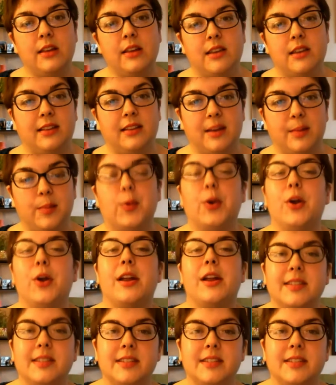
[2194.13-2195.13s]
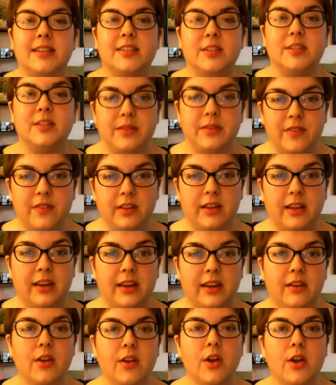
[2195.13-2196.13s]
that librarians need to be
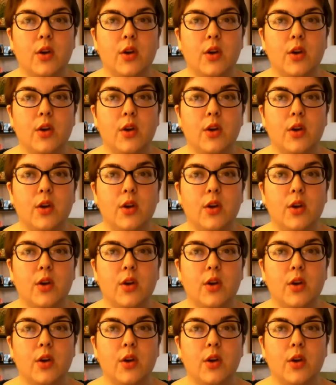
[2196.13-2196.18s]
filling.